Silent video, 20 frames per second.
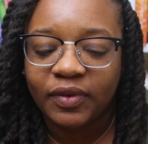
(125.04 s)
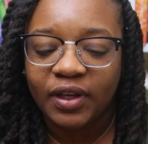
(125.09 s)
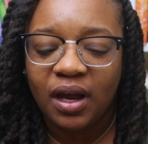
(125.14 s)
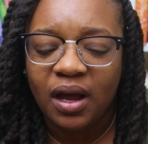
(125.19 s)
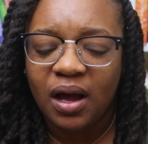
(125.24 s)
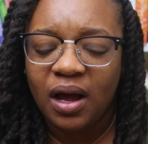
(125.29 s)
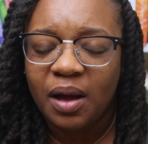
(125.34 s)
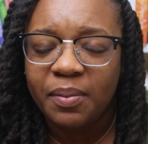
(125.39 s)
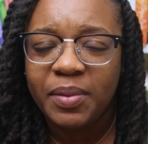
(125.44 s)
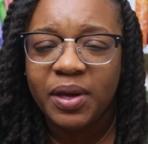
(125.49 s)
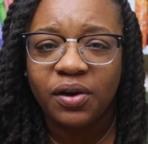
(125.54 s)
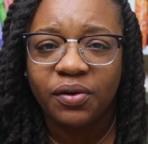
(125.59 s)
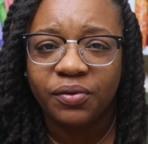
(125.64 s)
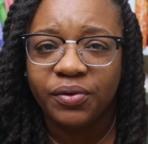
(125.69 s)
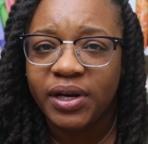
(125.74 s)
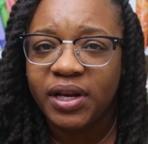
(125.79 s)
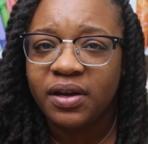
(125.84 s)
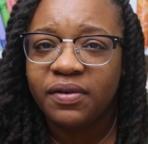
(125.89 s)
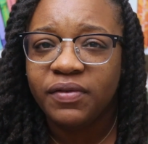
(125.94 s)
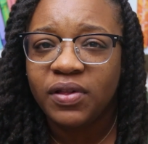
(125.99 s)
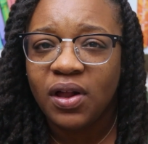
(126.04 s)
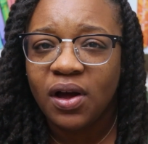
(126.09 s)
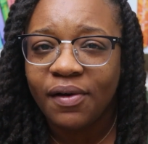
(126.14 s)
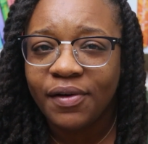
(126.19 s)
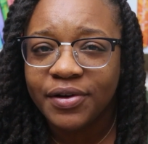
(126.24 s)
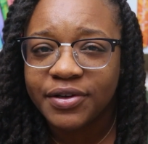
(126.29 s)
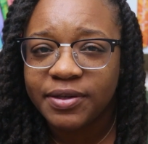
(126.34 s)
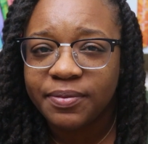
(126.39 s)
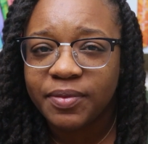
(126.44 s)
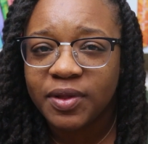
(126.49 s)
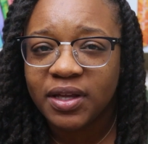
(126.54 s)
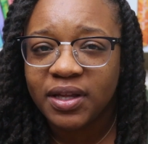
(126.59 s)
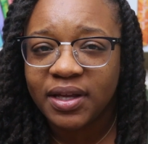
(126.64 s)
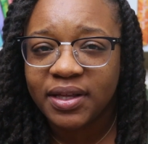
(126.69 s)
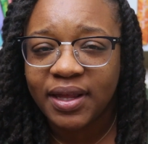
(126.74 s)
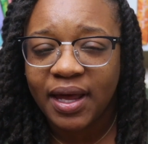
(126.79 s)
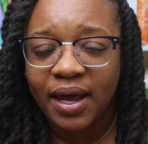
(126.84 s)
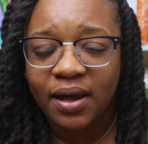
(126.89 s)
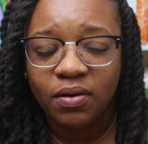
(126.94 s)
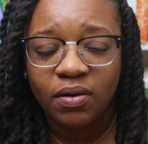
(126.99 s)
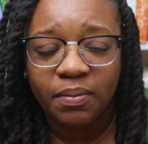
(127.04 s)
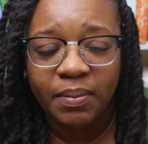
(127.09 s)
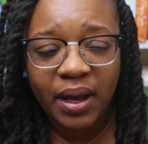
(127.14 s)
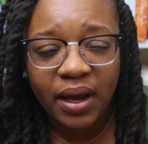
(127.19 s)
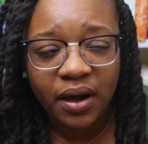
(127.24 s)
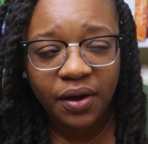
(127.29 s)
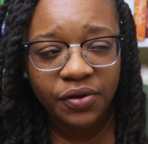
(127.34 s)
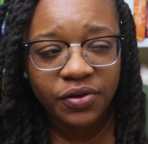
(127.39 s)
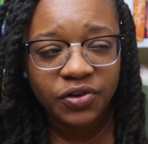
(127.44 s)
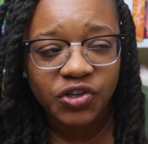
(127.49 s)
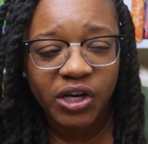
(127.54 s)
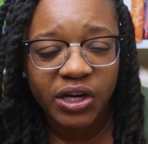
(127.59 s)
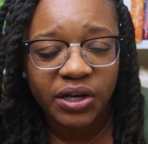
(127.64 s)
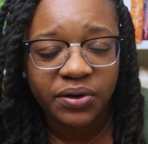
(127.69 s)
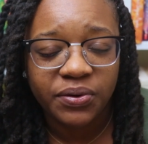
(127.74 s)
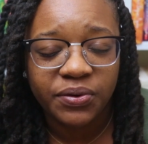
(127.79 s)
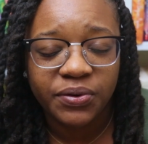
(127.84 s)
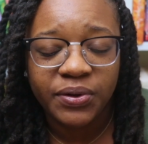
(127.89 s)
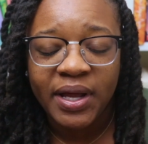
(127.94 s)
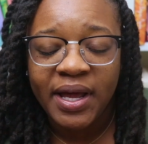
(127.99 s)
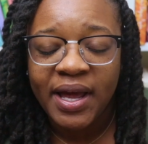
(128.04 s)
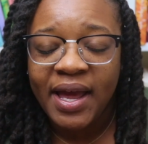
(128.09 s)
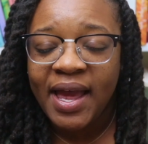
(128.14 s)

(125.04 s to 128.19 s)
comic reading vlog or something like that on my other channel,